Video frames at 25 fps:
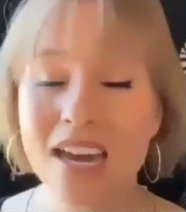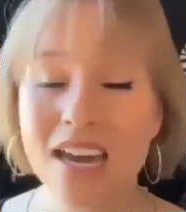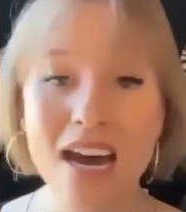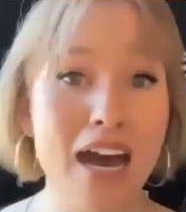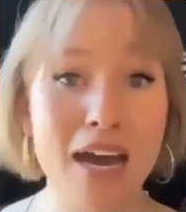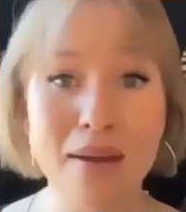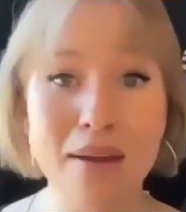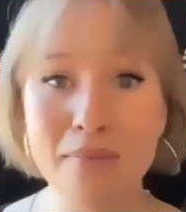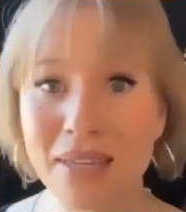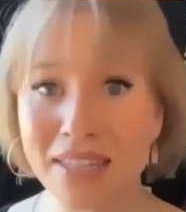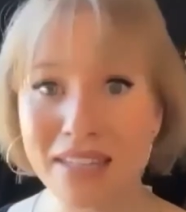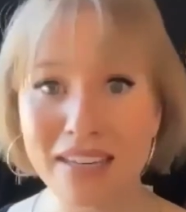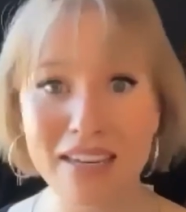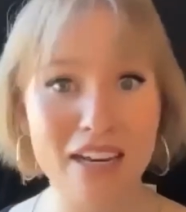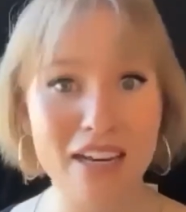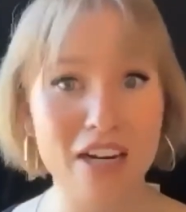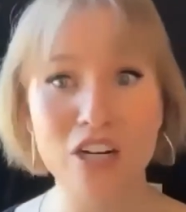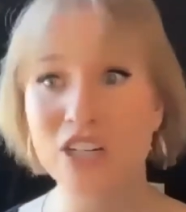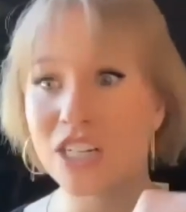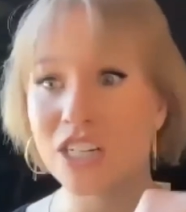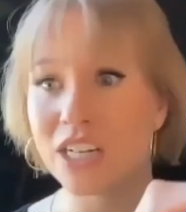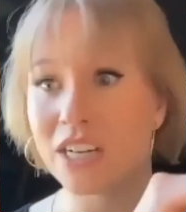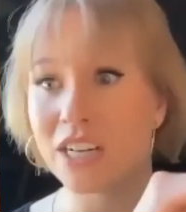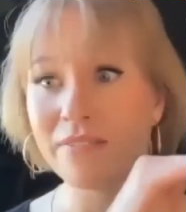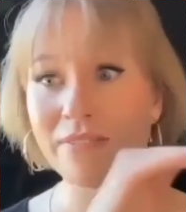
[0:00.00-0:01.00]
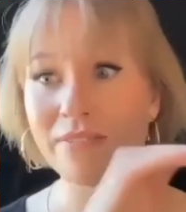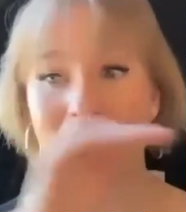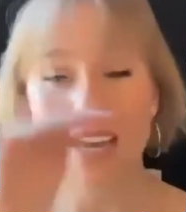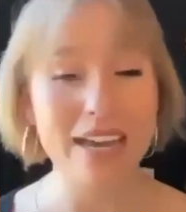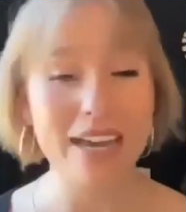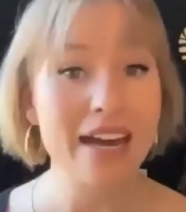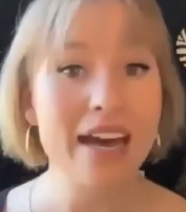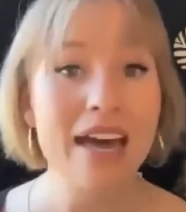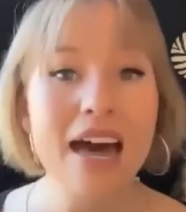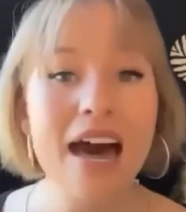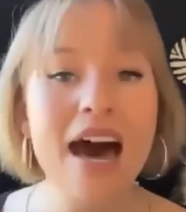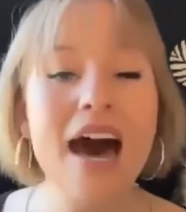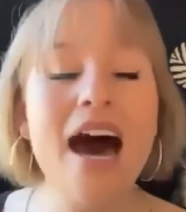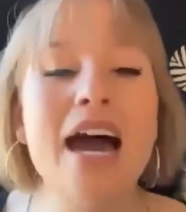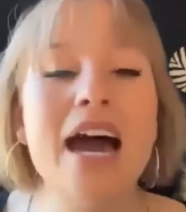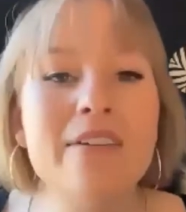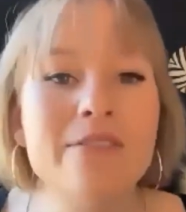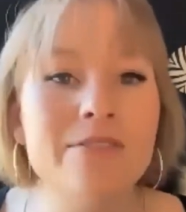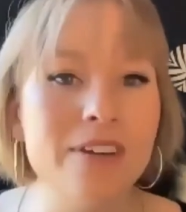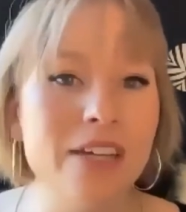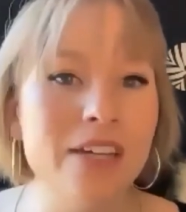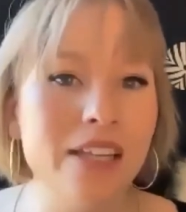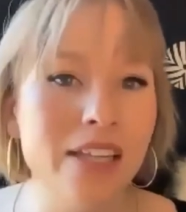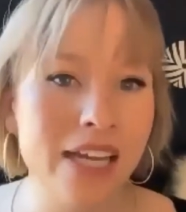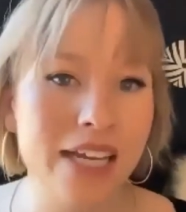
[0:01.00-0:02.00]
I'm in the energy of like, I
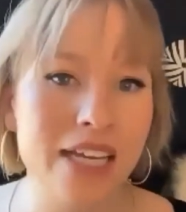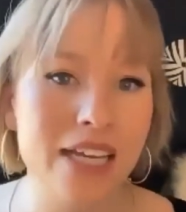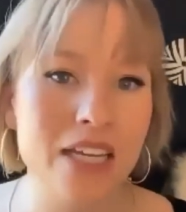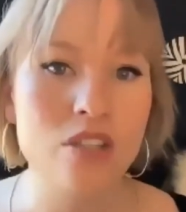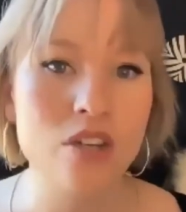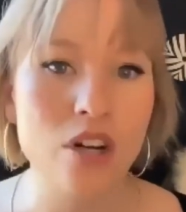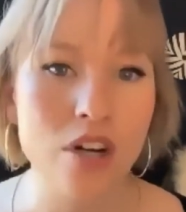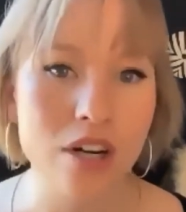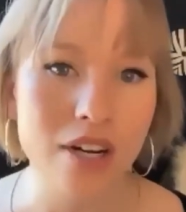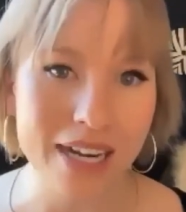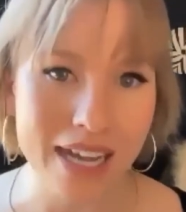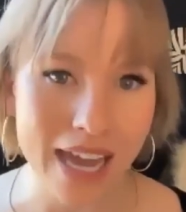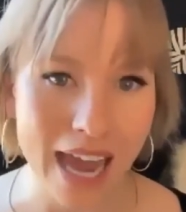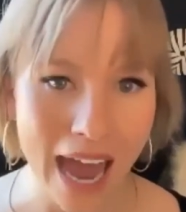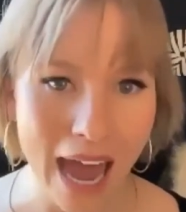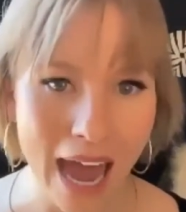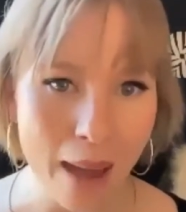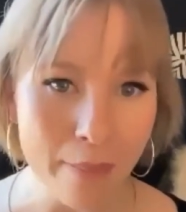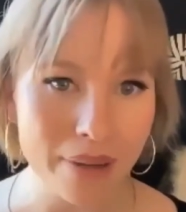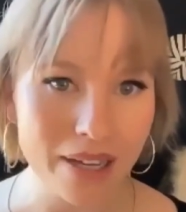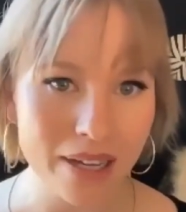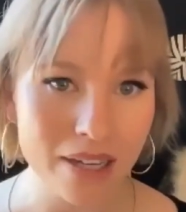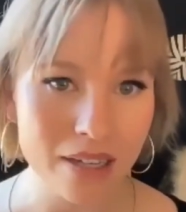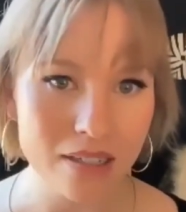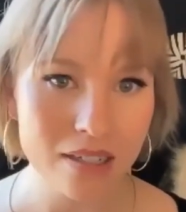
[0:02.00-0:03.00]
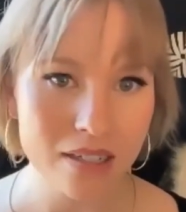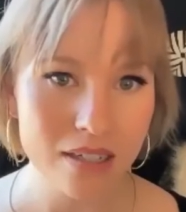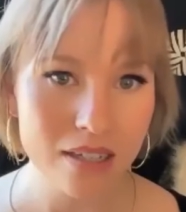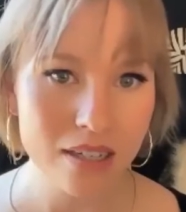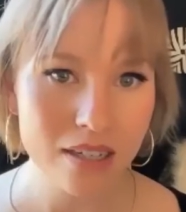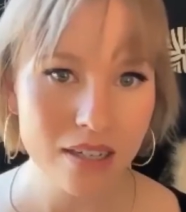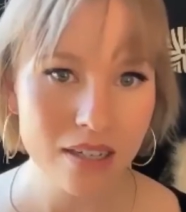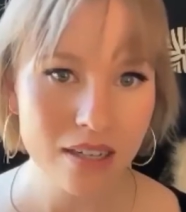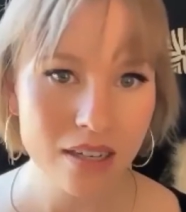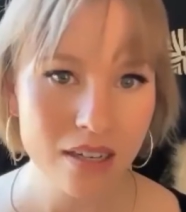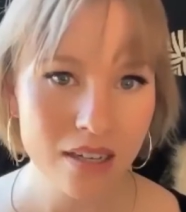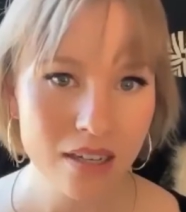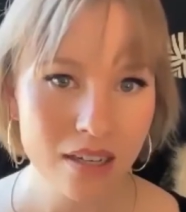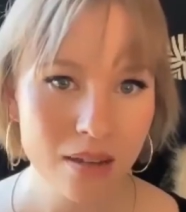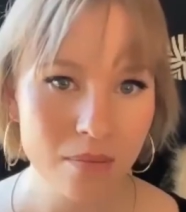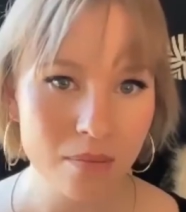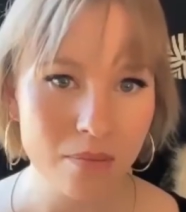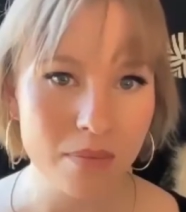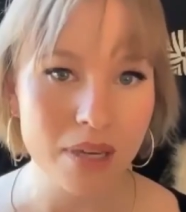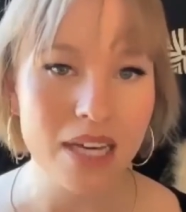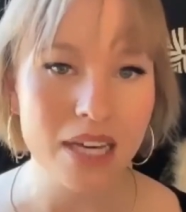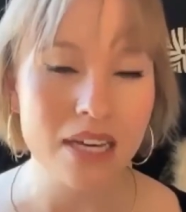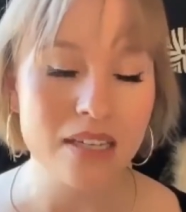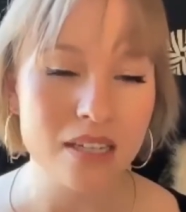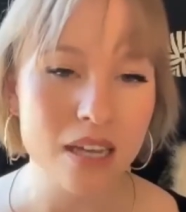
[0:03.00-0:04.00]
feel like it's already happened
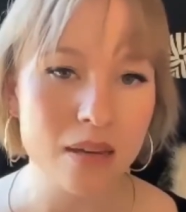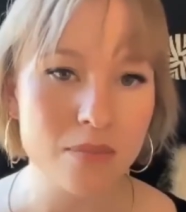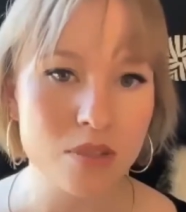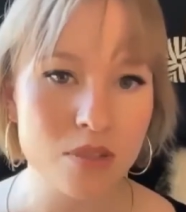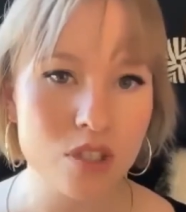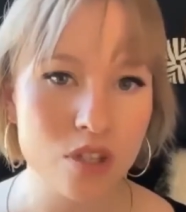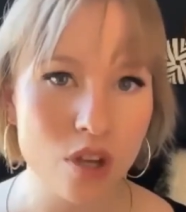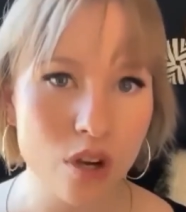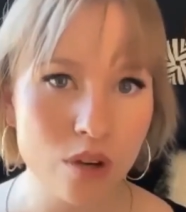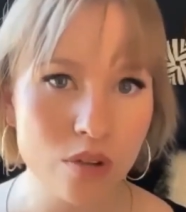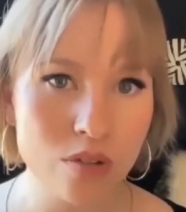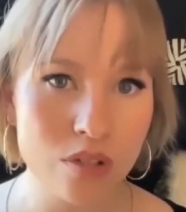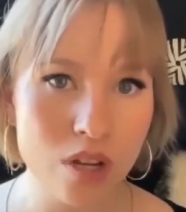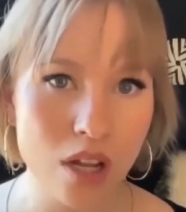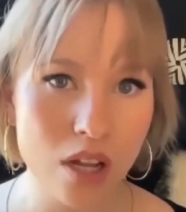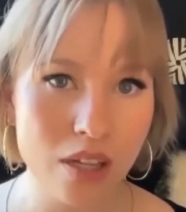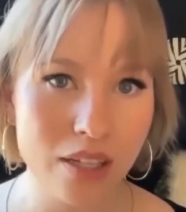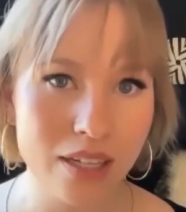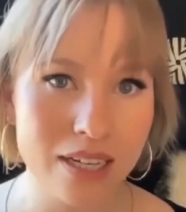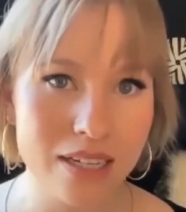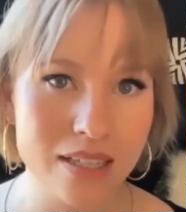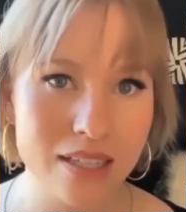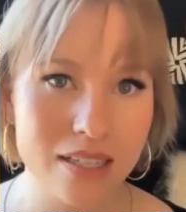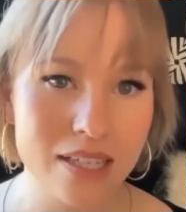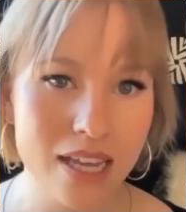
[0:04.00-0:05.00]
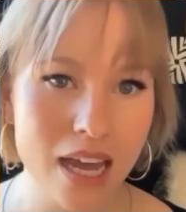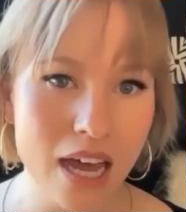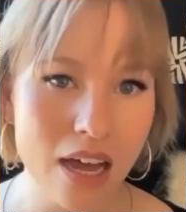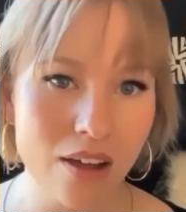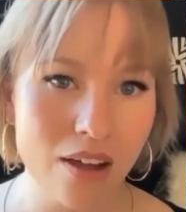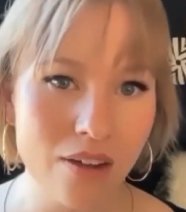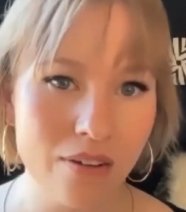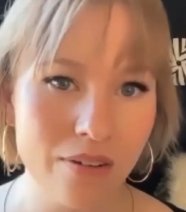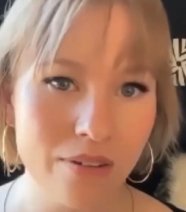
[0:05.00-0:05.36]
because I'm so solid in self.